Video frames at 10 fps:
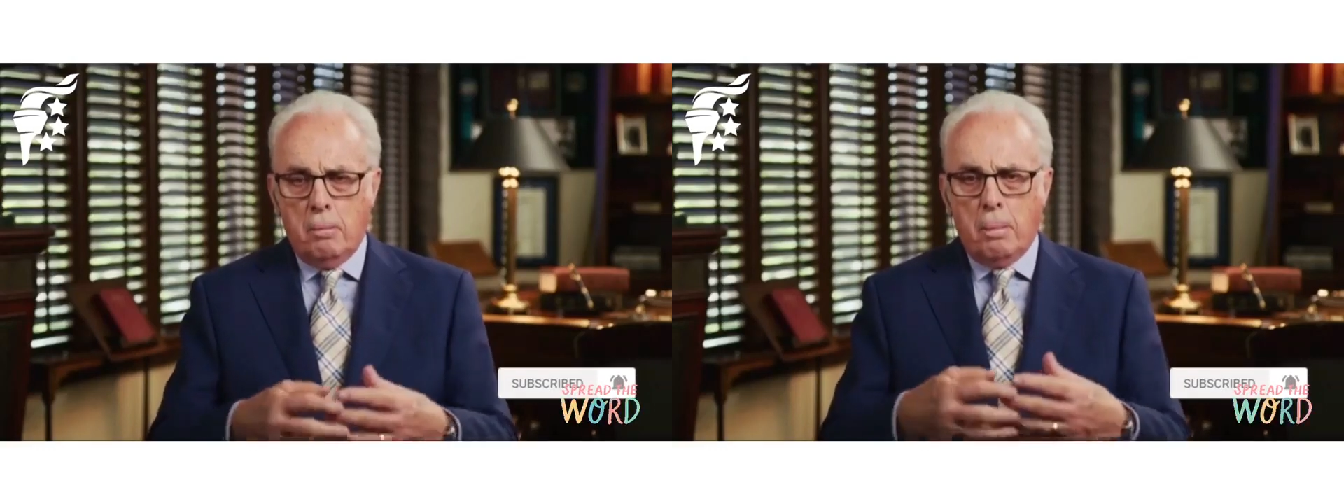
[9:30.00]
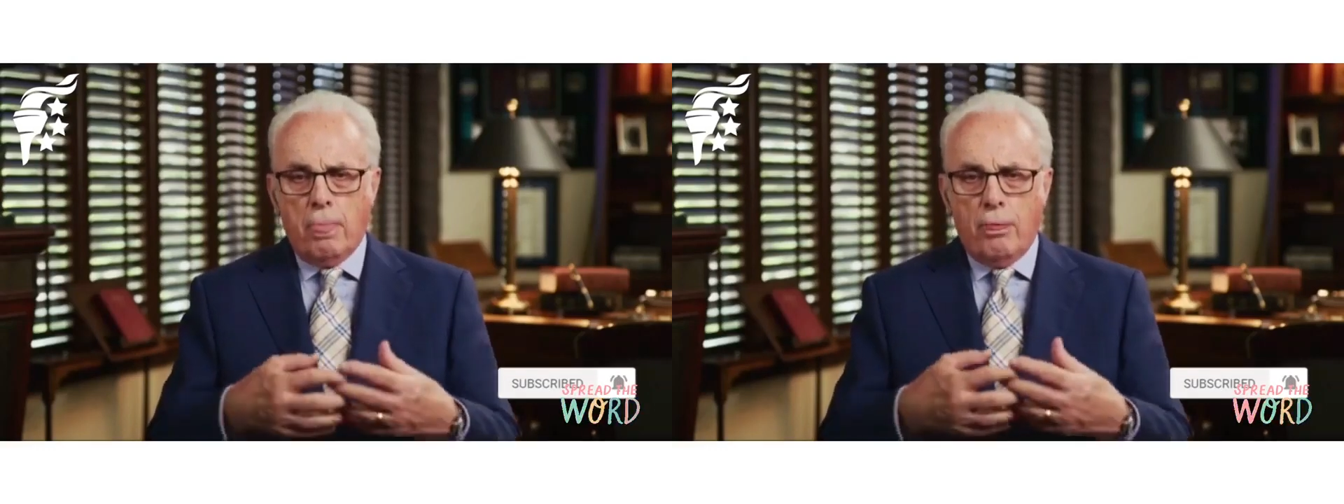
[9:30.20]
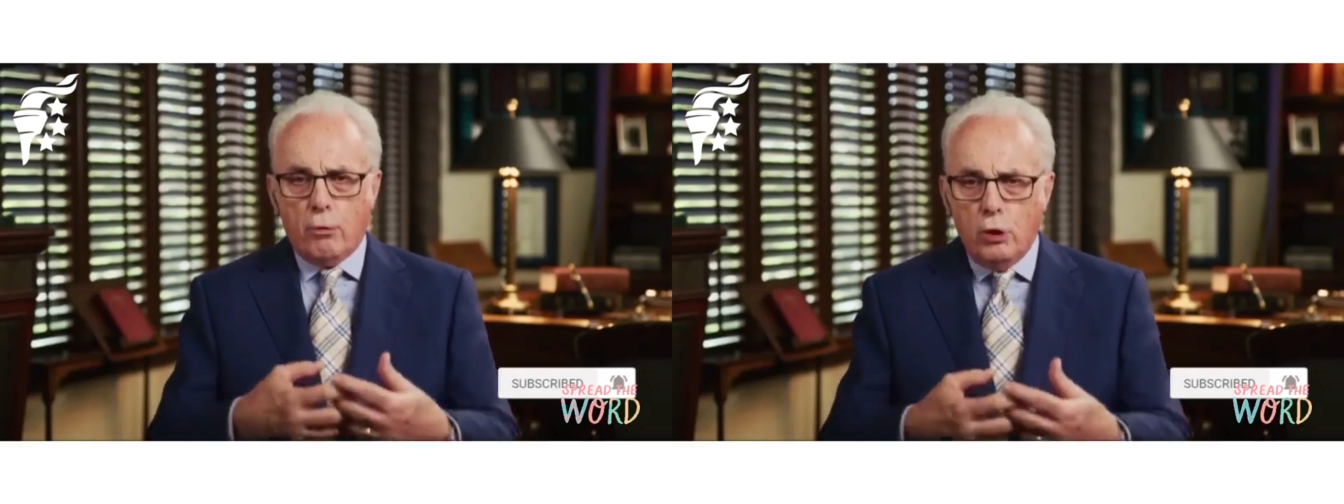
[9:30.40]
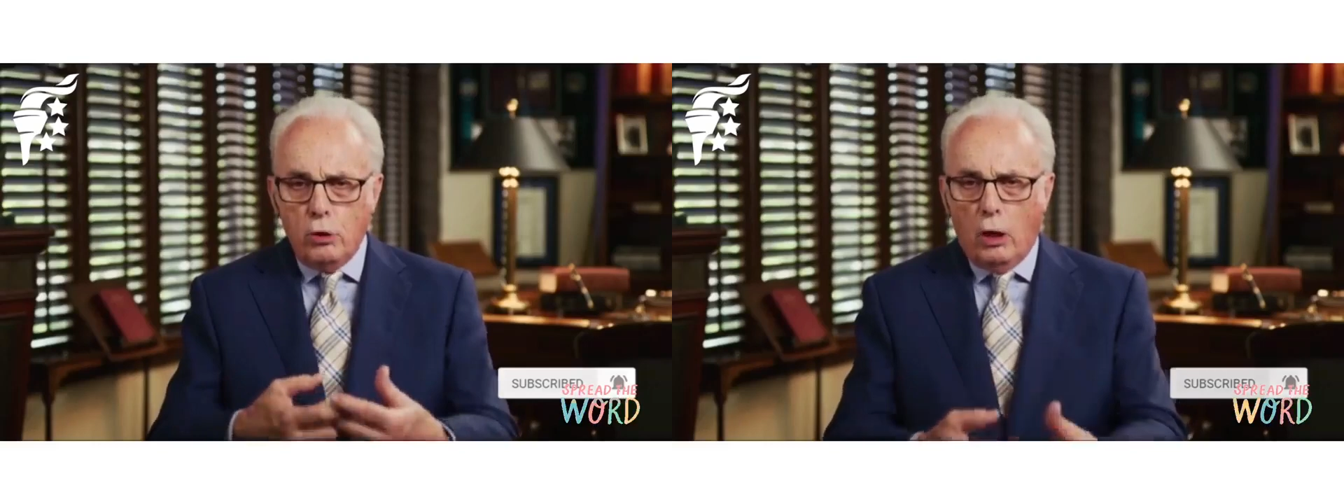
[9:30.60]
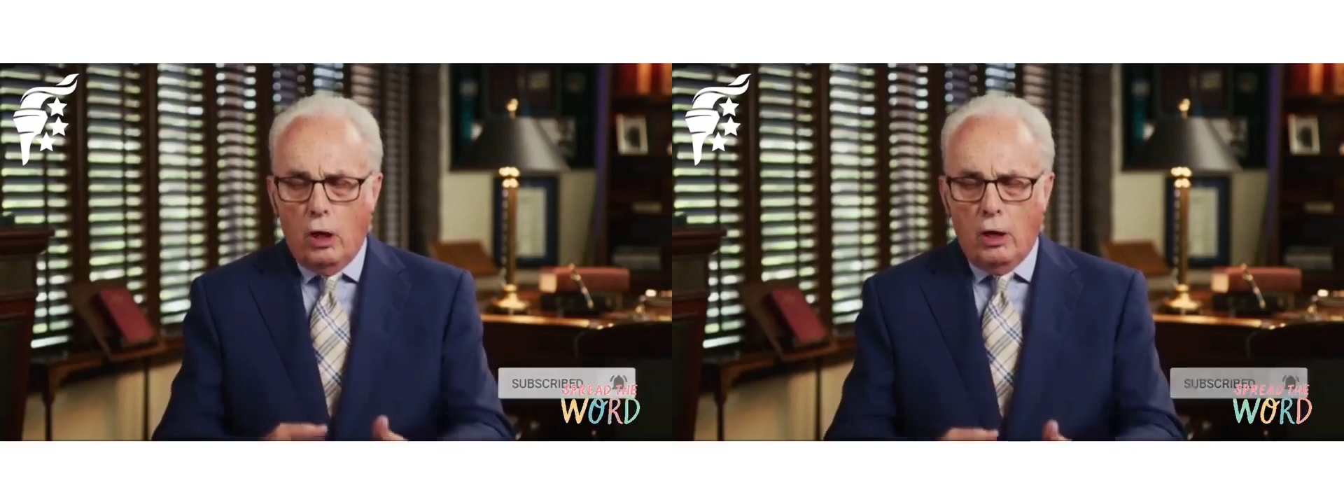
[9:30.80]
through
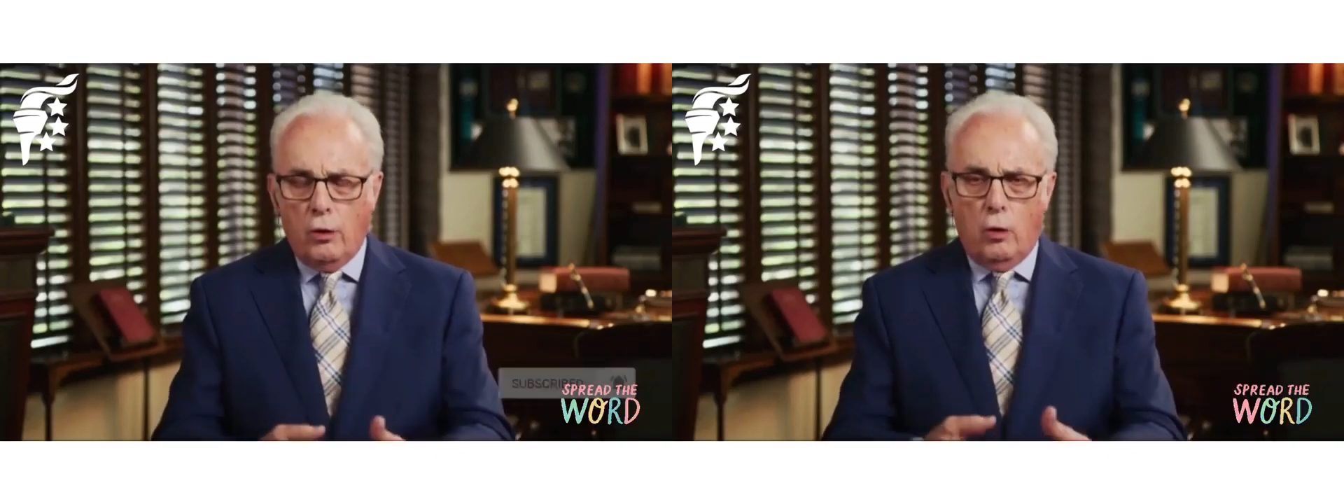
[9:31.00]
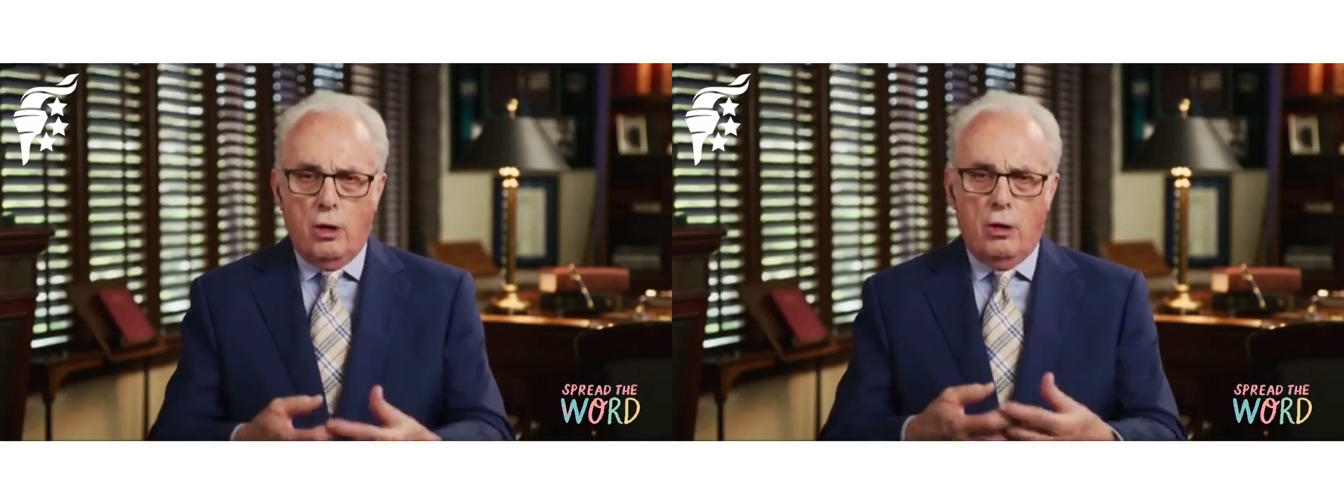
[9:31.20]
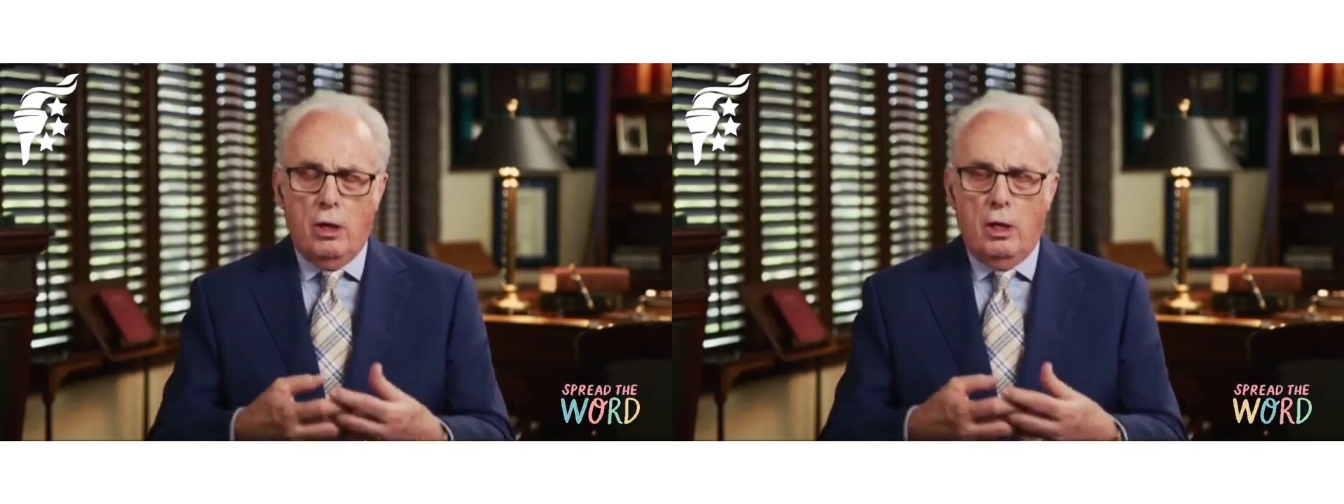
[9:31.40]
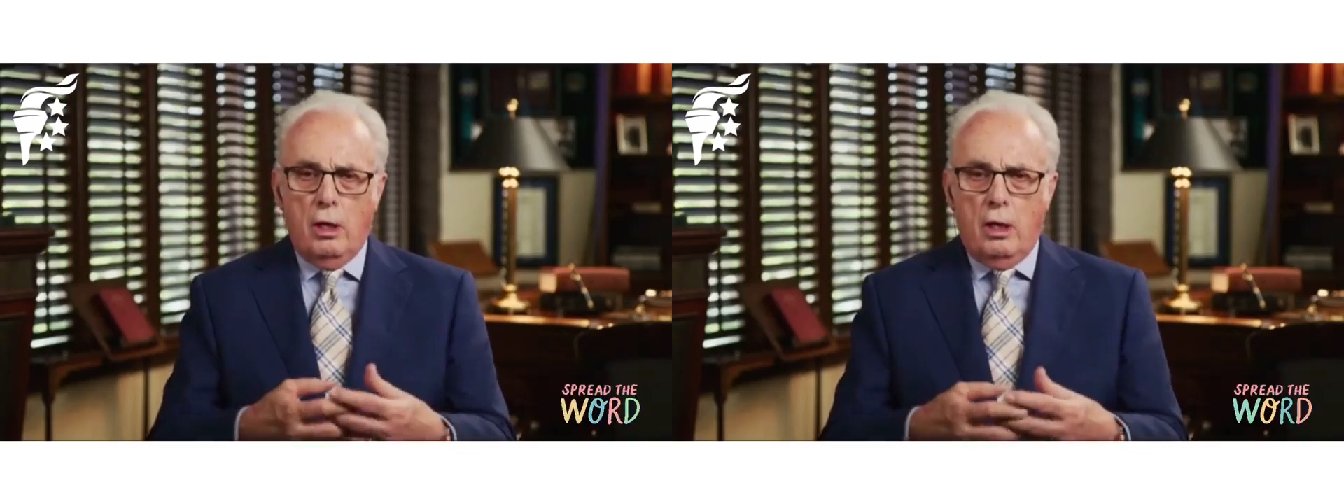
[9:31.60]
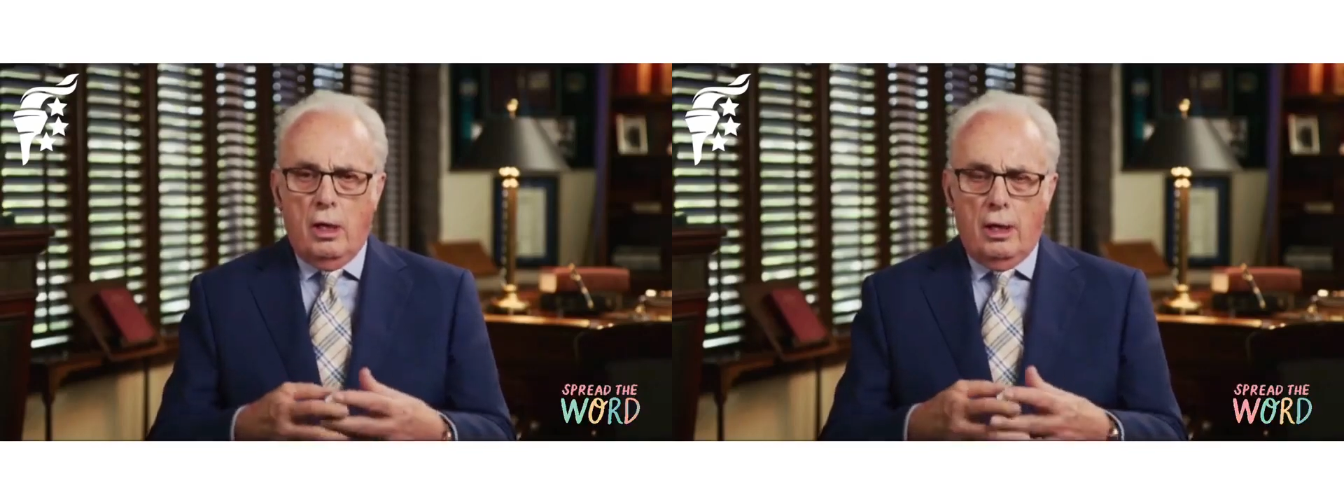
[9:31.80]
law and order,
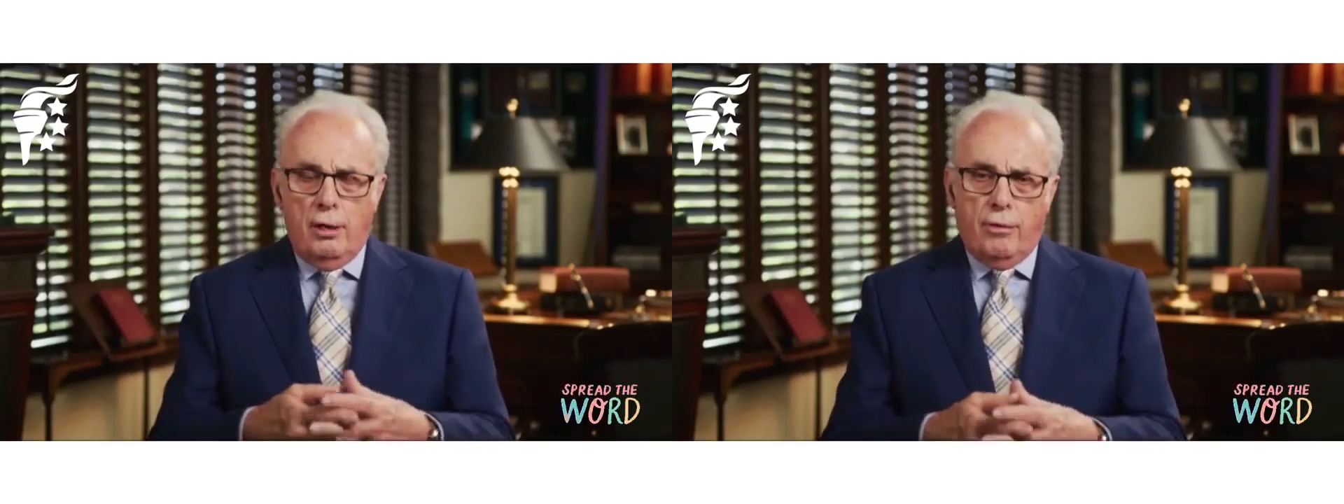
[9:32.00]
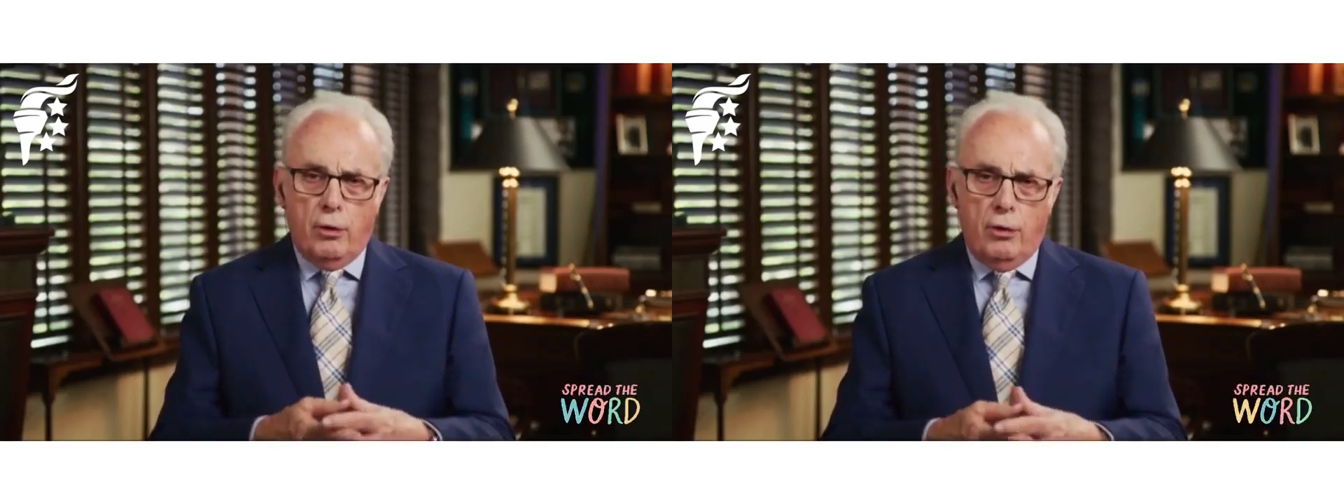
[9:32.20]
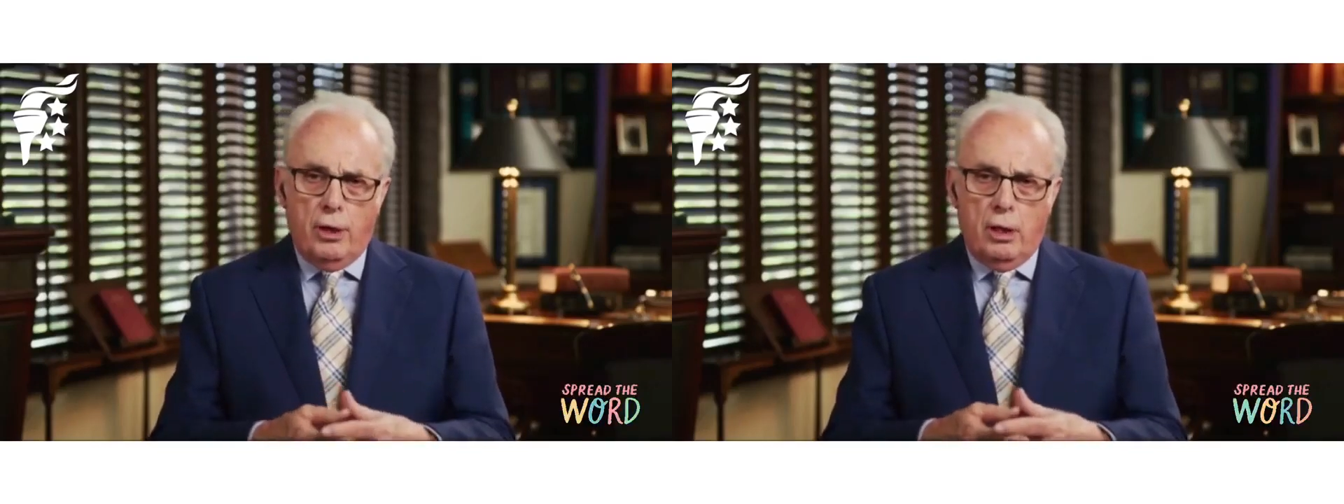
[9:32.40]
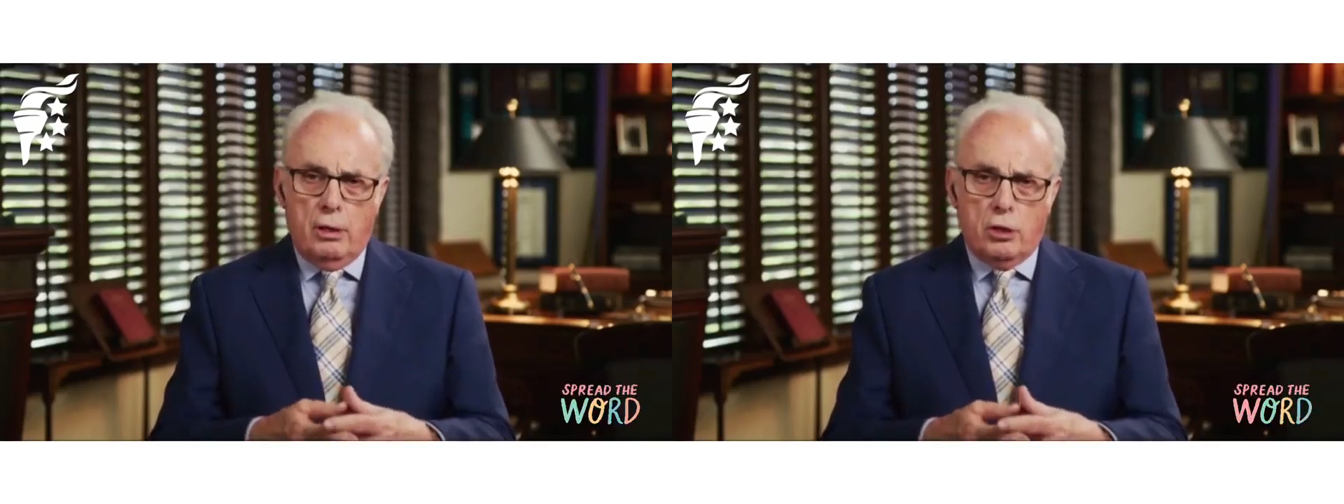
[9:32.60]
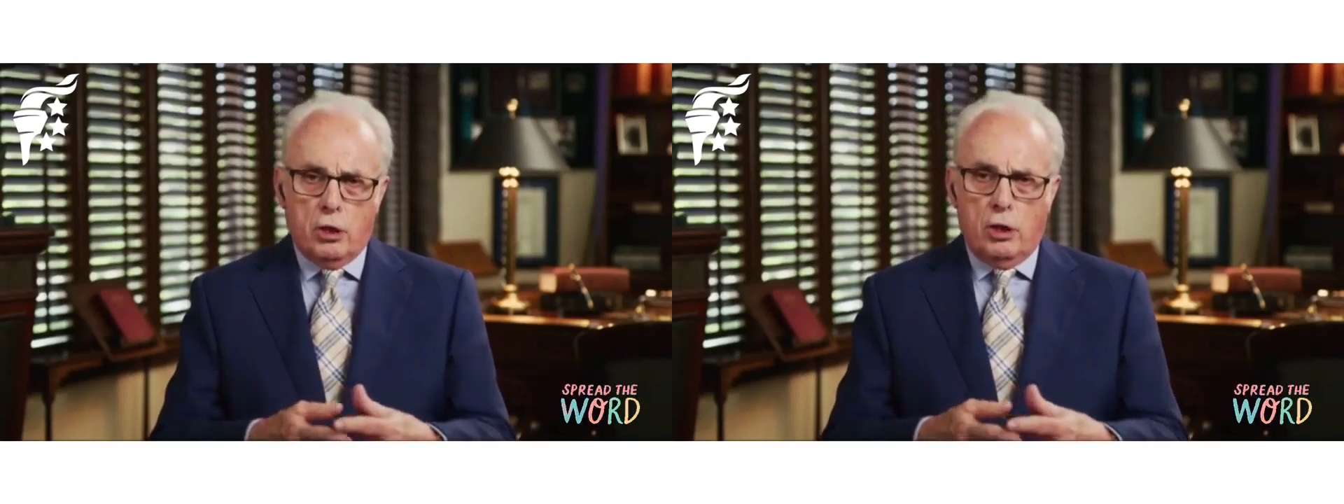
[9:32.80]
and through the
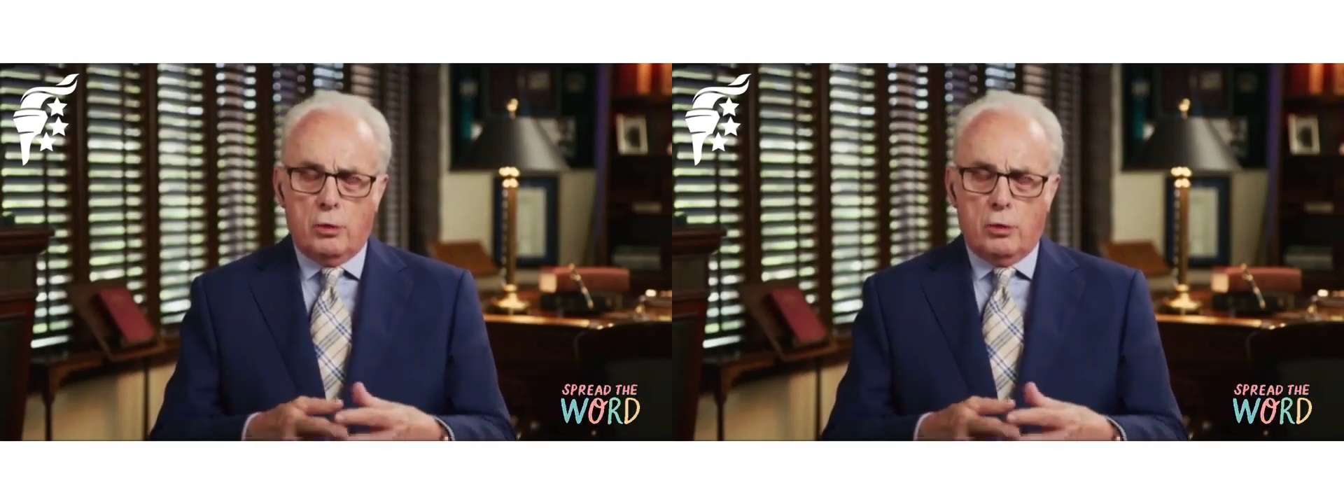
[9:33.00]
church,